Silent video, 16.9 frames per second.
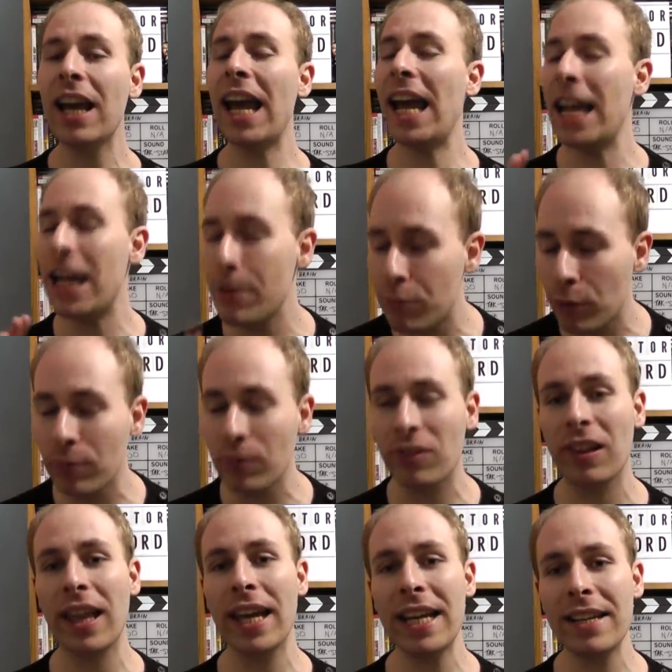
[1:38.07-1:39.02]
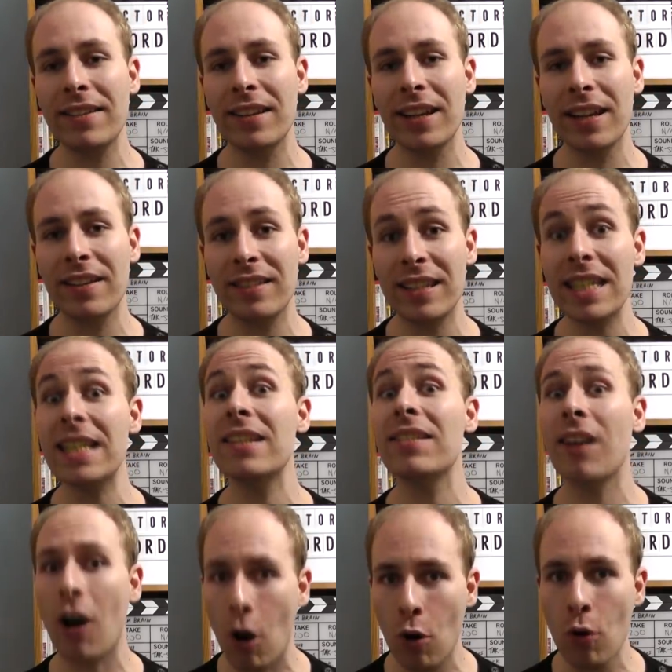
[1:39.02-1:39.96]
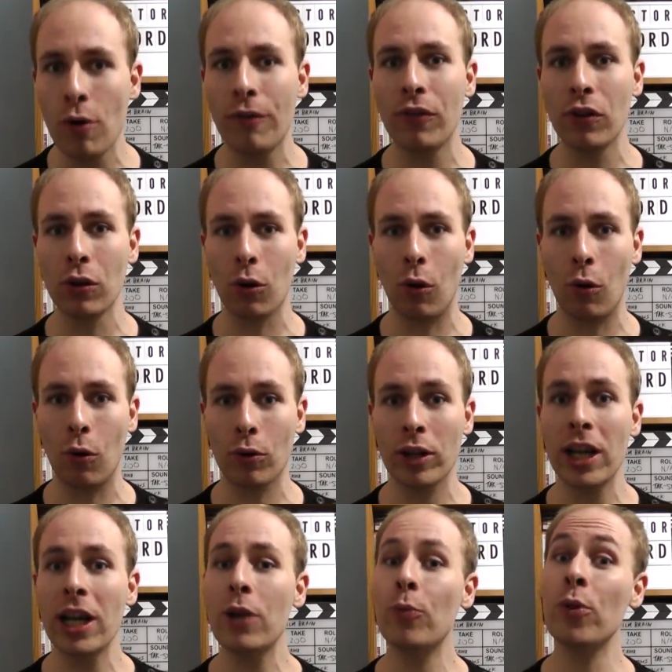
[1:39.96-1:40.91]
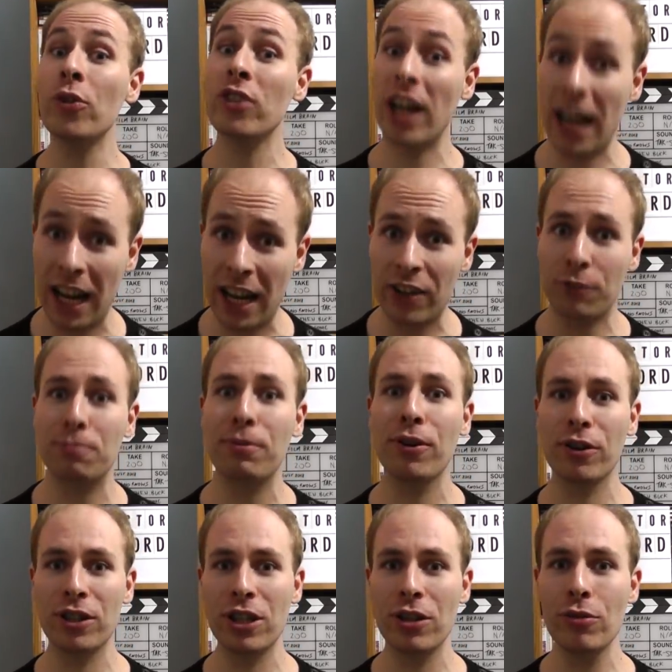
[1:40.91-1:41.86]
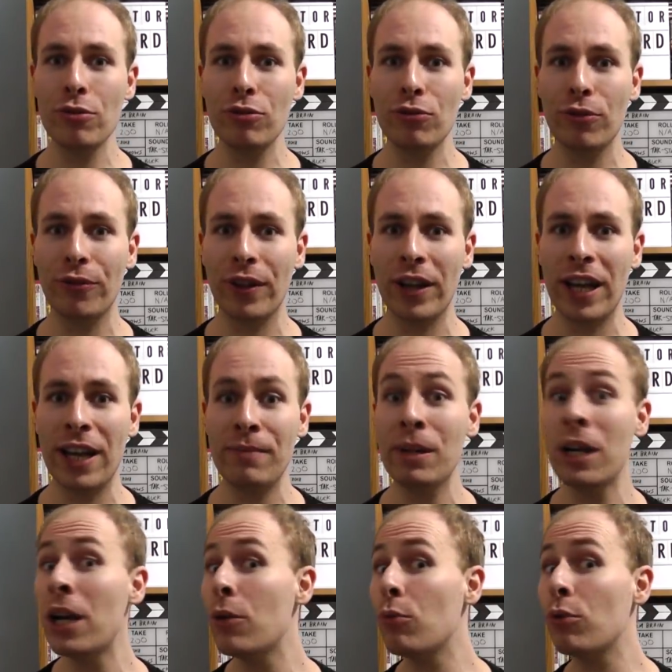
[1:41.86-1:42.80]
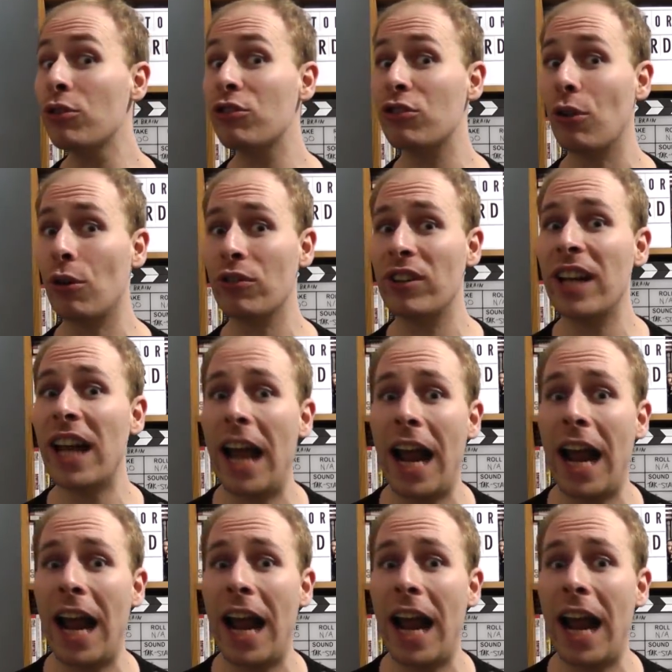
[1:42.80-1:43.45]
Abrams' latest is Overlord, which as per usual for him was shot in